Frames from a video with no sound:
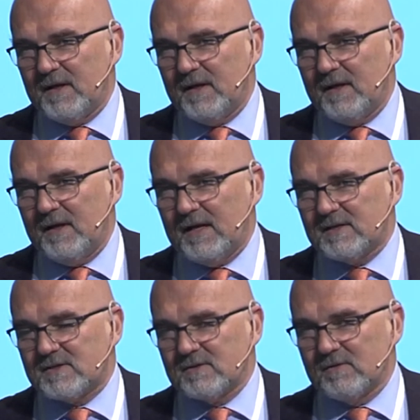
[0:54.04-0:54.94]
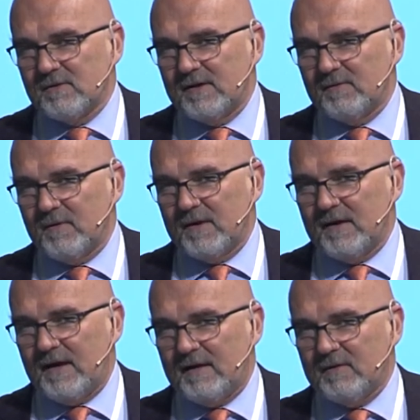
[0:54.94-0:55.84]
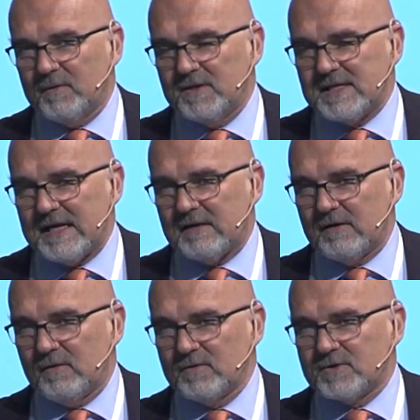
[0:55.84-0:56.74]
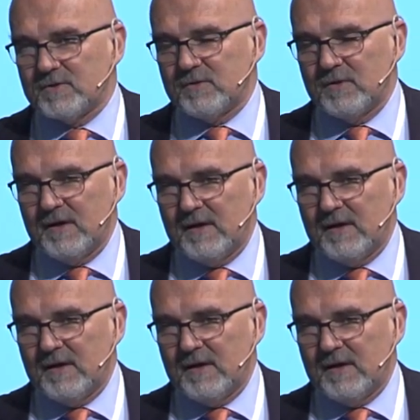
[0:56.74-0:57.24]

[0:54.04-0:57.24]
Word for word: in, in ECSO and, and how we tackle also